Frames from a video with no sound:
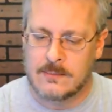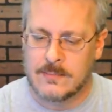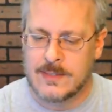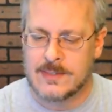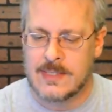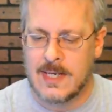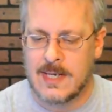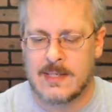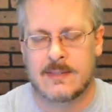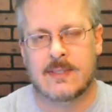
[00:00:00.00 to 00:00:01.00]
let's say,
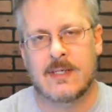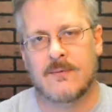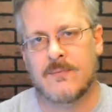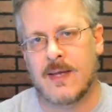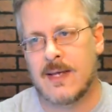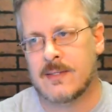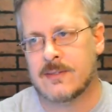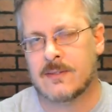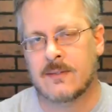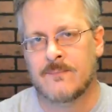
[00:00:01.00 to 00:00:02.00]

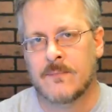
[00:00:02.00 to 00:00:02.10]
NTFS,